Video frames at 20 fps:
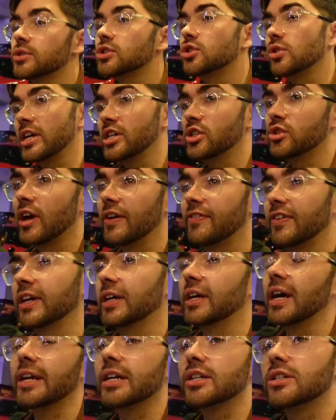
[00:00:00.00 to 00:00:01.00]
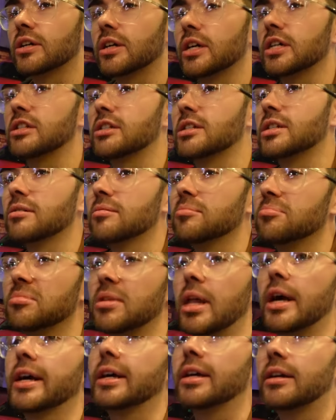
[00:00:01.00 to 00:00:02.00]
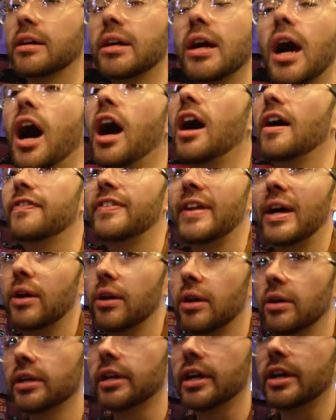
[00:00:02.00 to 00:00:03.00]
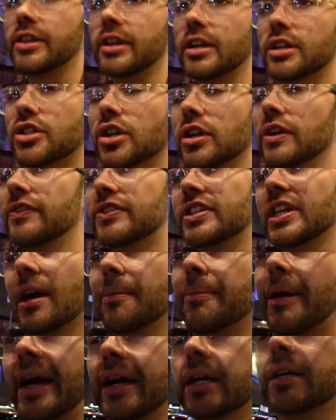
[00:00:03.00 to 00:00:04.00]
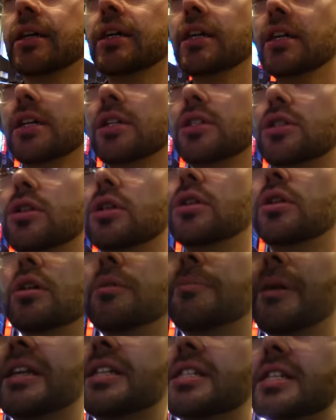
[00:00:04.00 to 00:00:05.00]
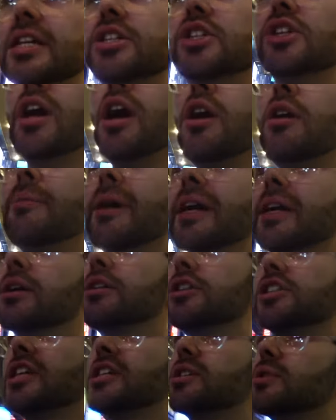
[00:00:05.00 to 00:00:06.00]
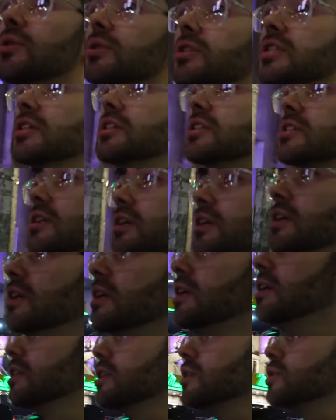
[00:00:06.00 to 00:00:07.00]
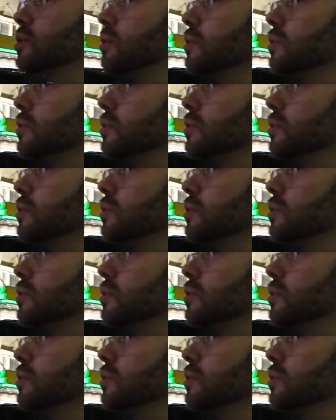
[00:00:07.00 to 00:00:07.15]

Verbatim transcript: was train traffic, and it took us like half an hour longer than it should have to get back to Penn Station. Oh my gosh, there's horses. Those